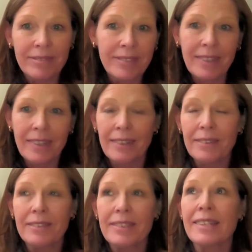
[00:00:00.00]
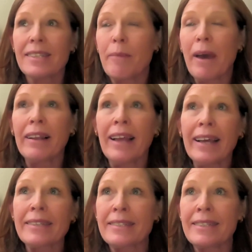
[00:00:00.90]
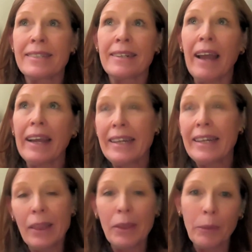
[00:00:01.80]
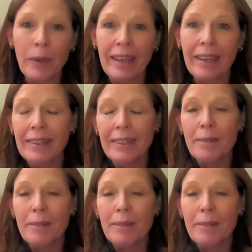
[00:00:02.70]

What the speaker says: the Tesla Model X is a 93